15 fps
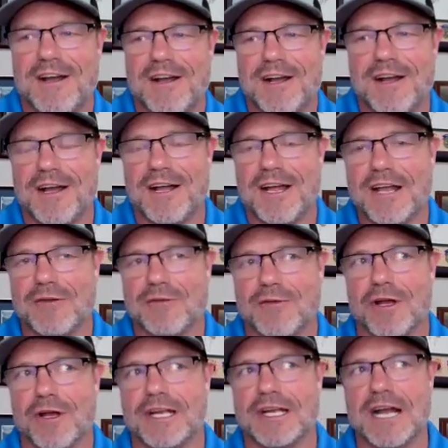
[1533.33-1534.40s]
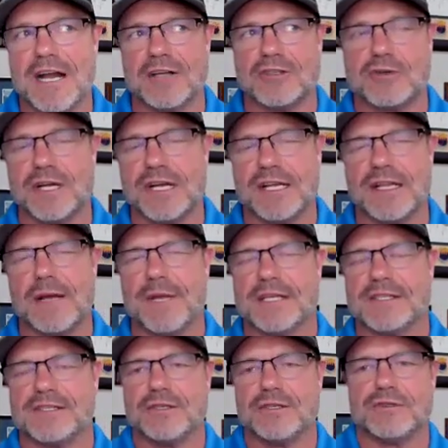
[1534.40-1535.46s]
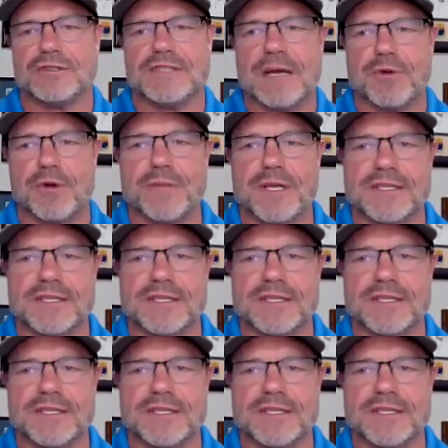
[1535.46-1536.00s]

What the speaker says: and really kind of treating them as two separate